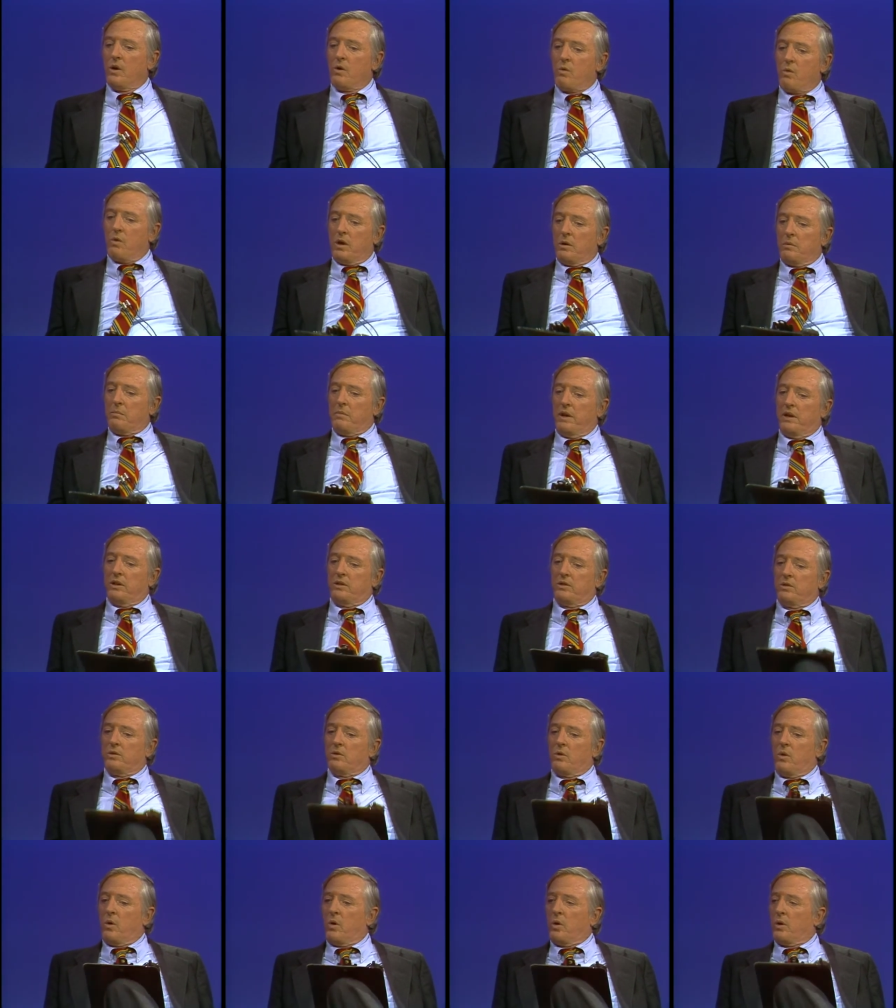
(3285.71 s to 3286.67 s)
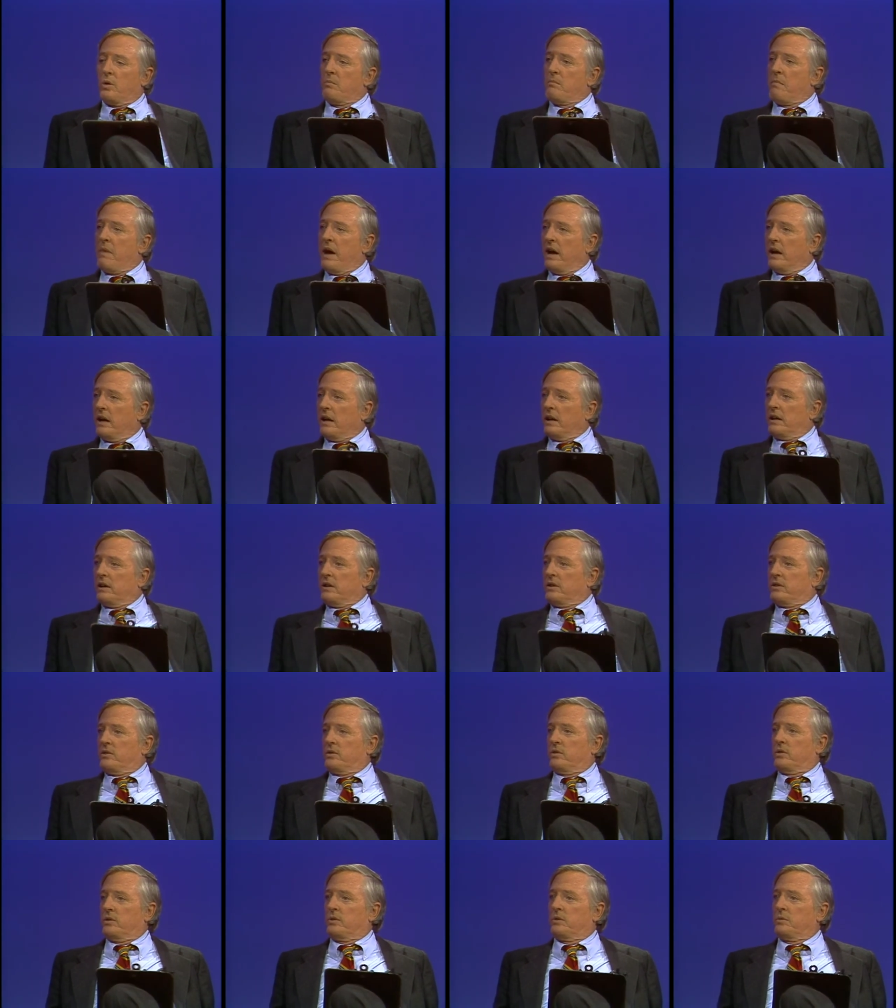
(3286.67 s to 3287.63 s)
what makes you automatically
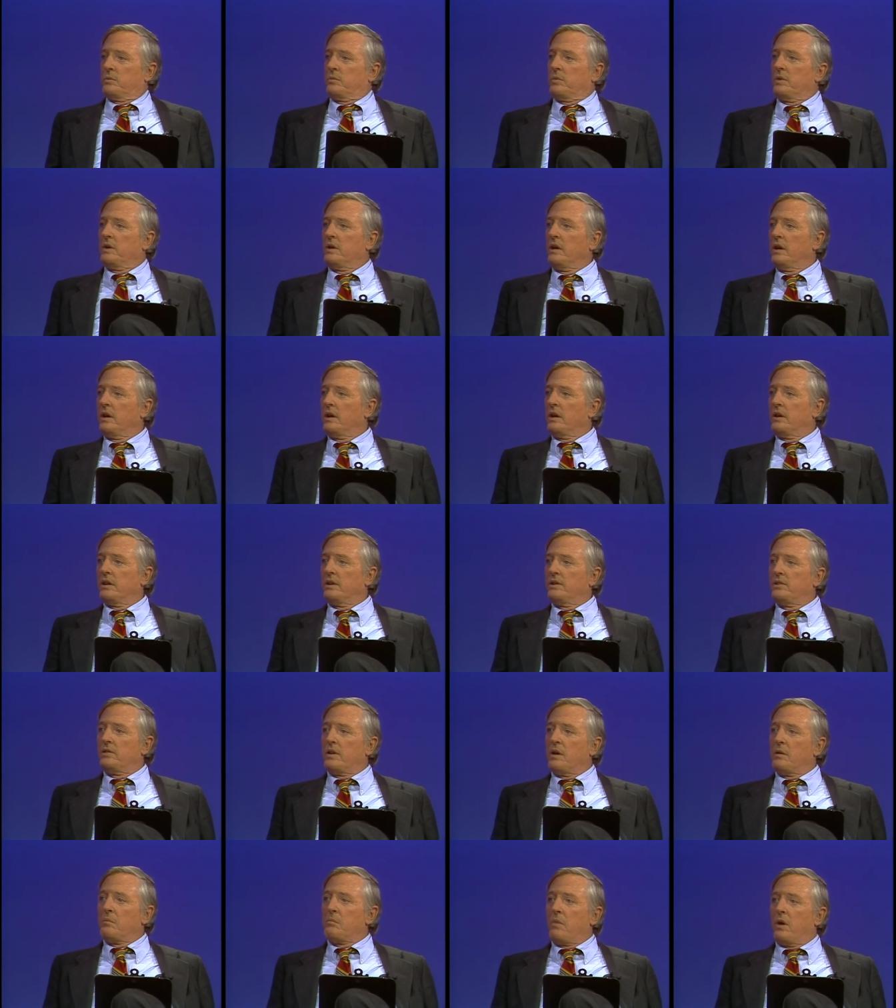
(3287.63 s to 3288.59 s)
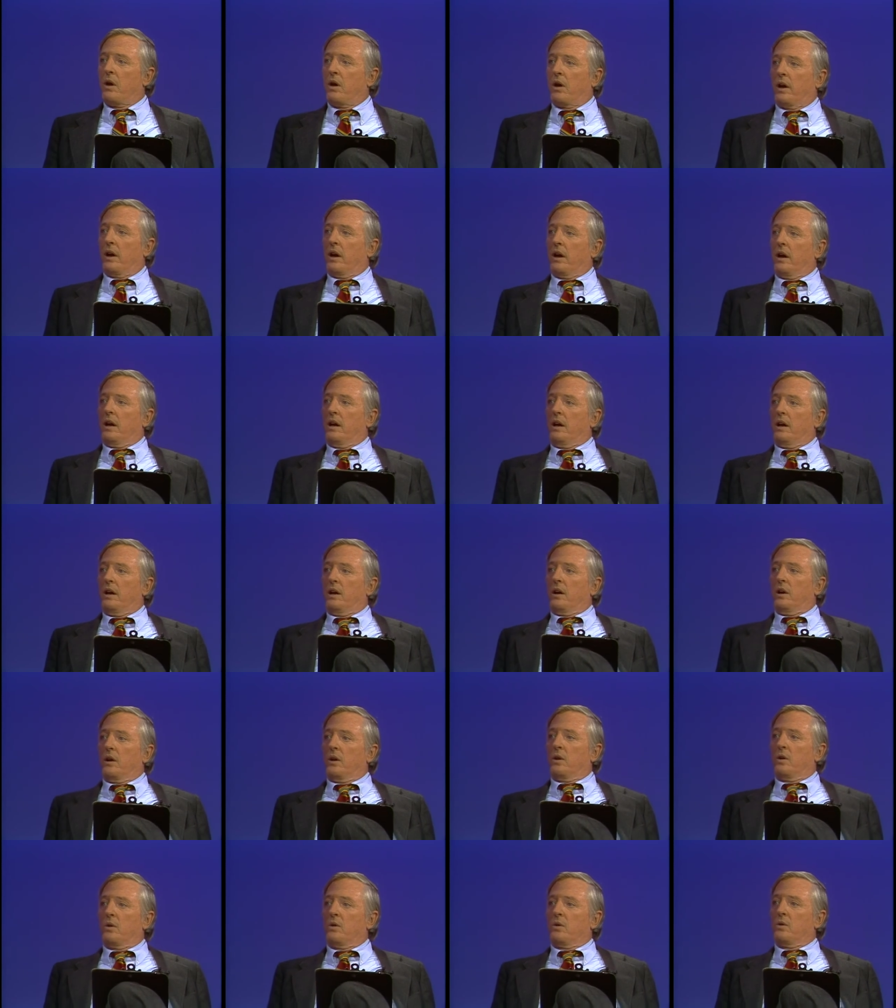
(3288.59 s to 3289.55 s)
assume that somebody
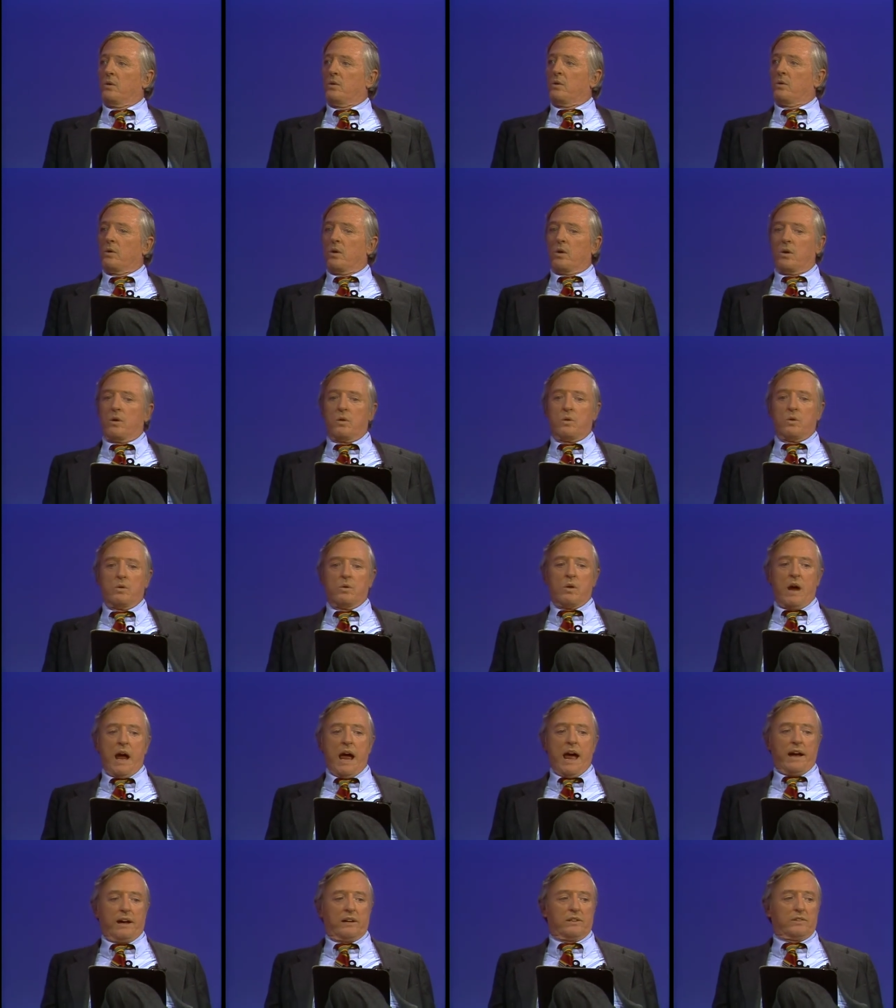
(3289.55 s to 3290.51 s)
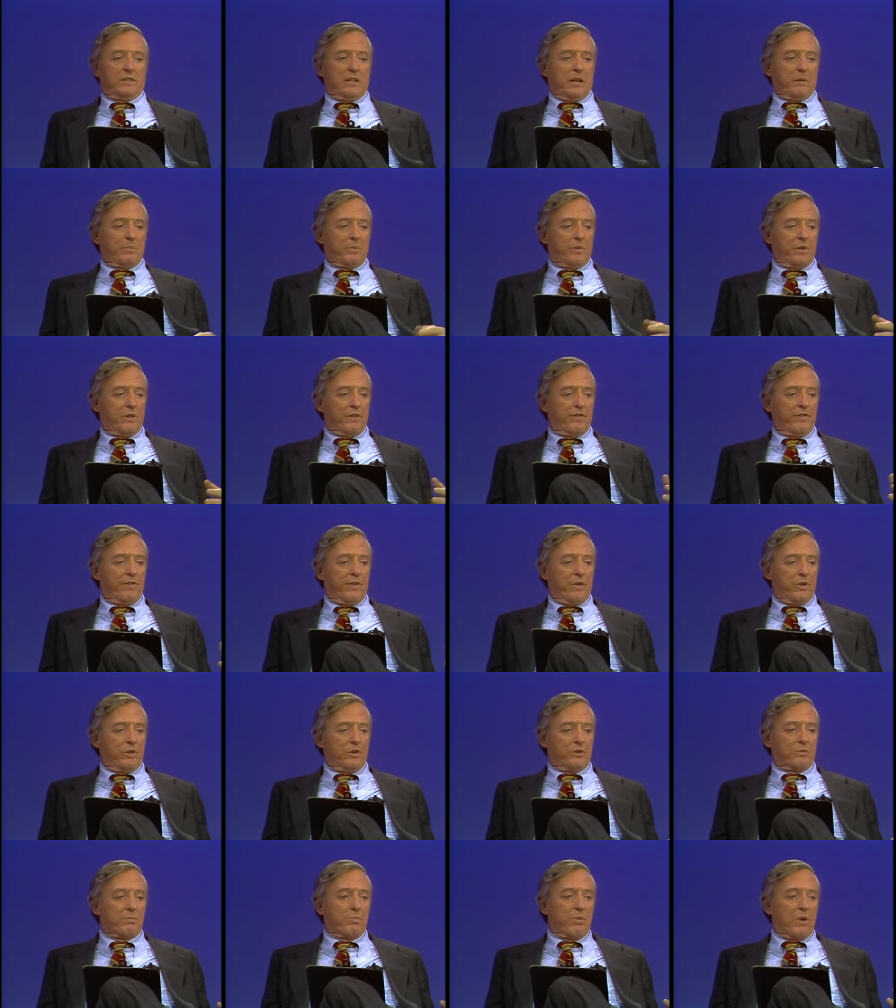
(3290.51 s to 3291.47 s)
who, who accepts the
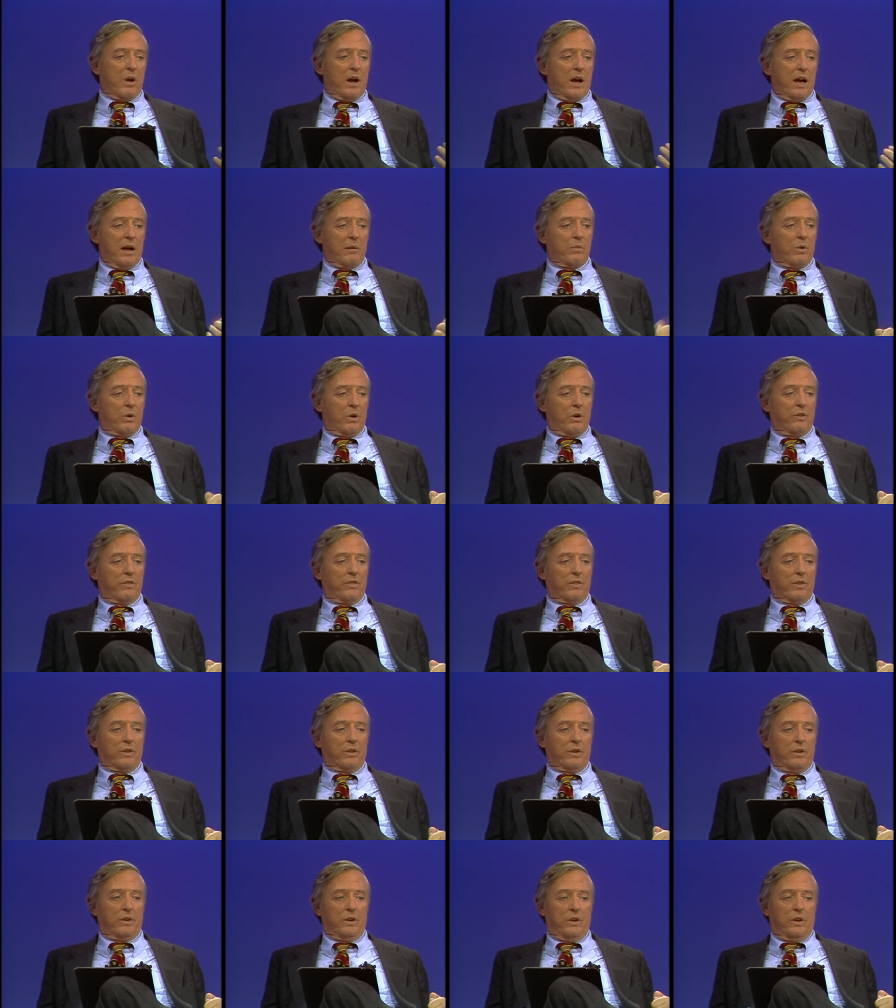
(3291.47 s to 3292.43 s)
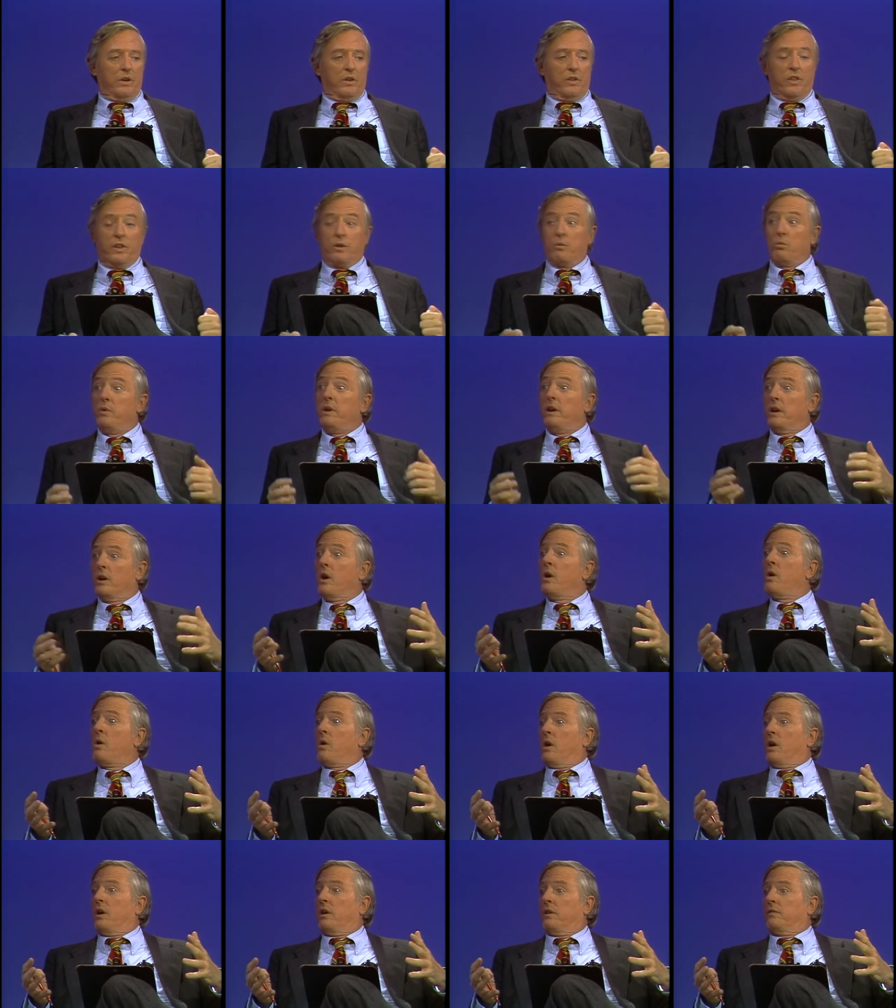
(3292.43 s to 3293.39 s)
first bribe offer that we
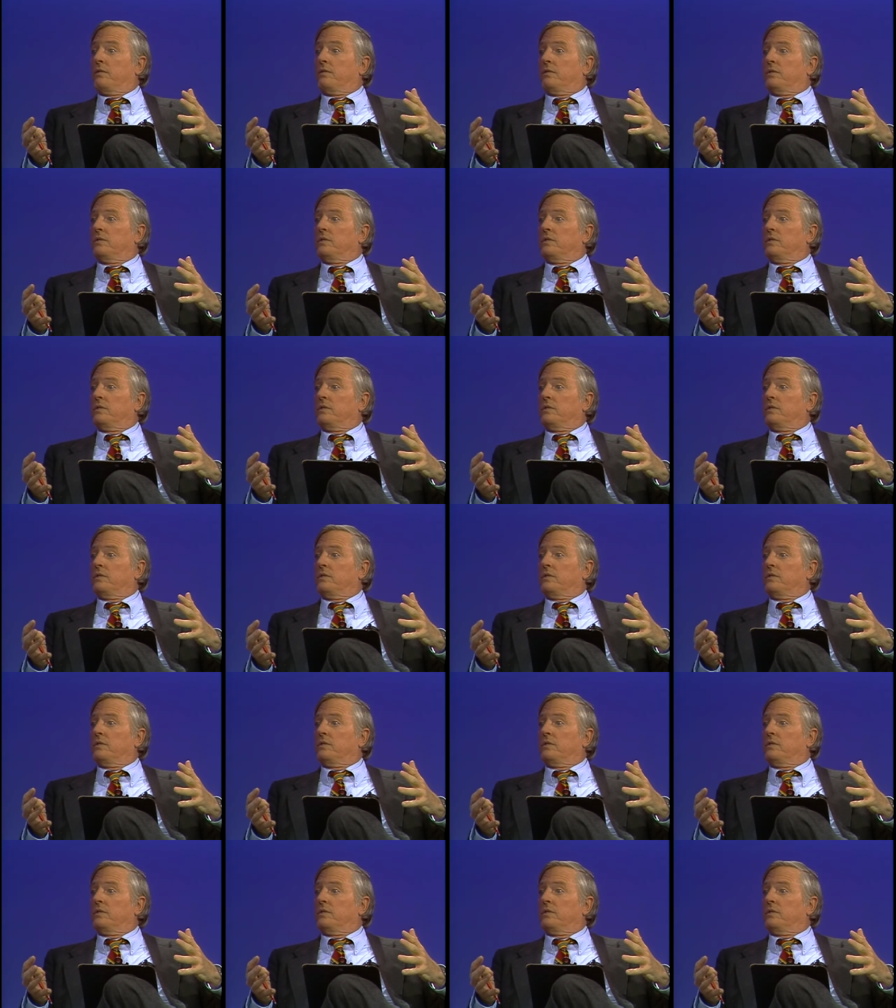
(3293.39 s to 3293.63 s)
know of,